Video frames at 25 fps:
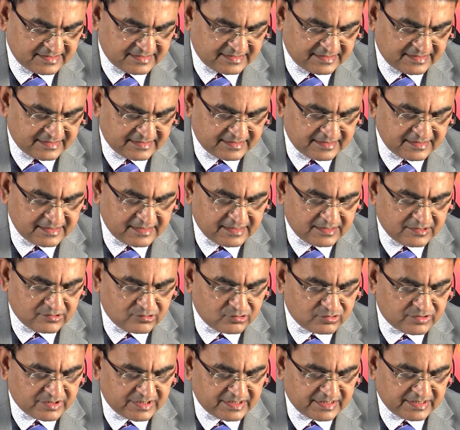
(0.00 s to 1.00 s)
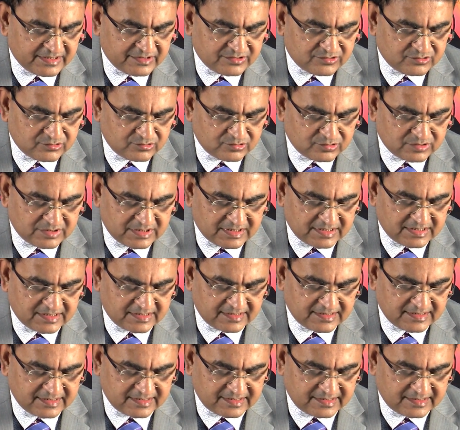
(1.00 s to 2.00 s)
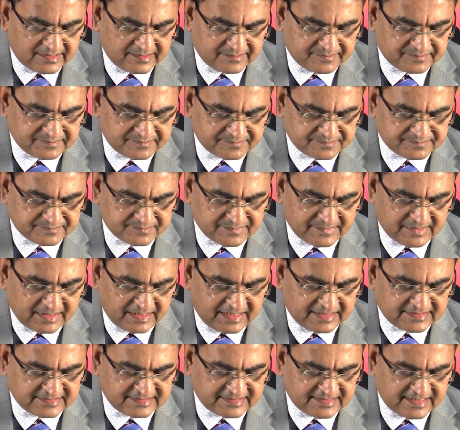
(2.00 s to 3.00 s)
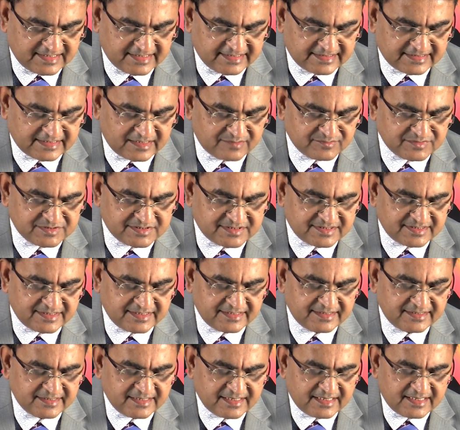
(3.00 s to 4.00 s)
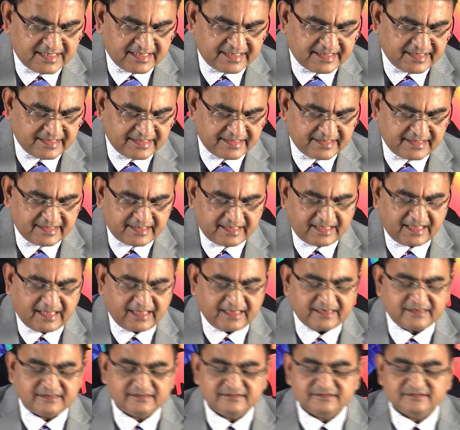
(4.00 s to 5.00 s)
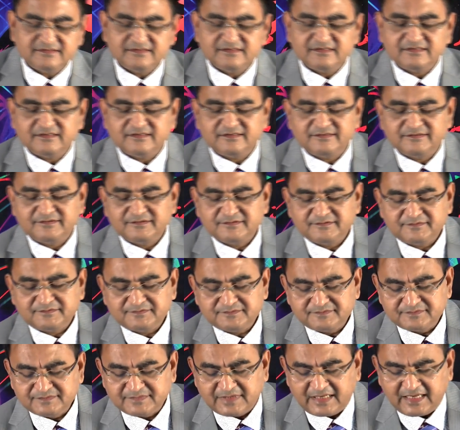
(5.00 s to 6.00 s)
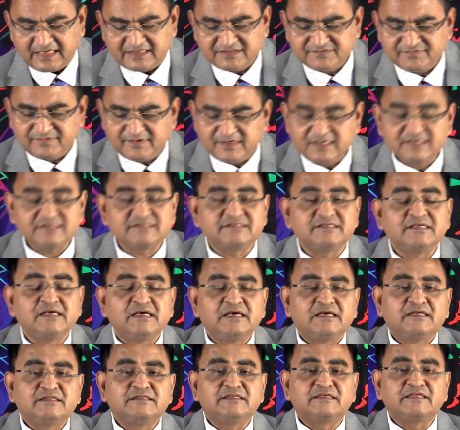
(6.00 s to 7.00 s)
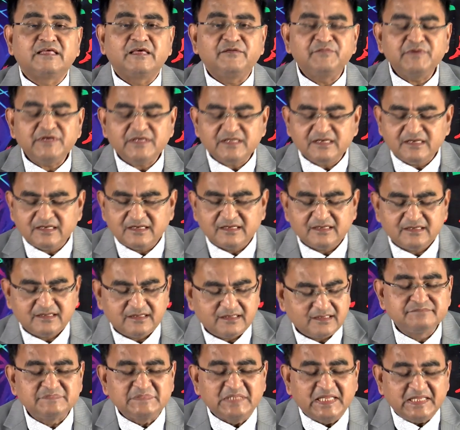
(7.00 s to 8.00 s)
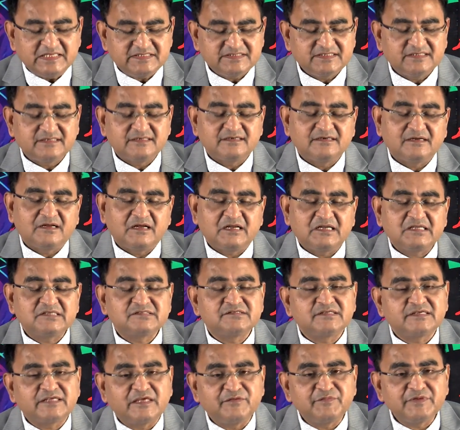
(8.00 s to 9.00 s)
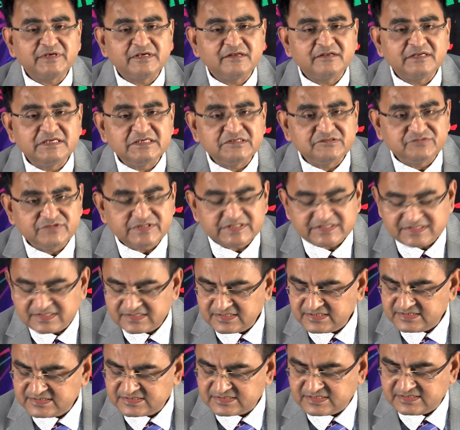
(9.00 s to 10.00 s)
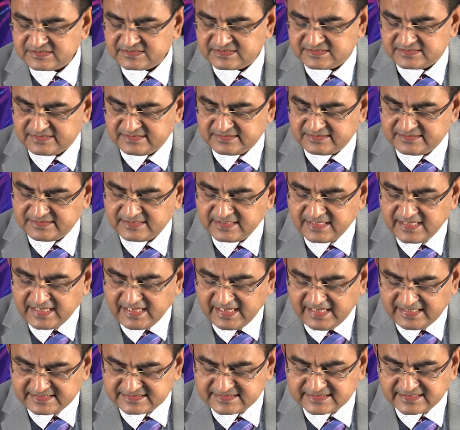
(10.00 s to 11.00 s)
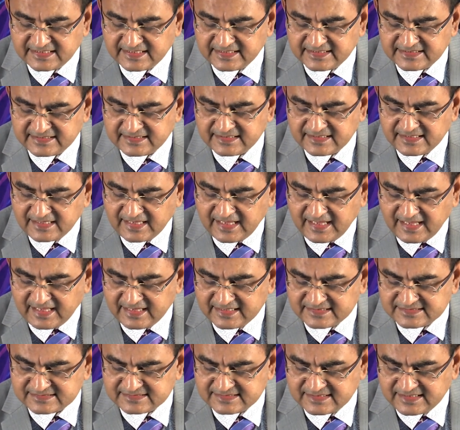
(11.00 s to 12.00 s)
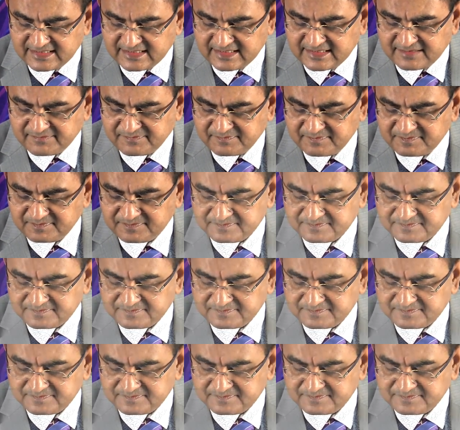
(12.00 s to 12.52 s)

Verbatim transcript: in looking into the mm, acetylene chemistry eh, and as far as the chemical nature or as the chemical intuition is concerned acetylene has a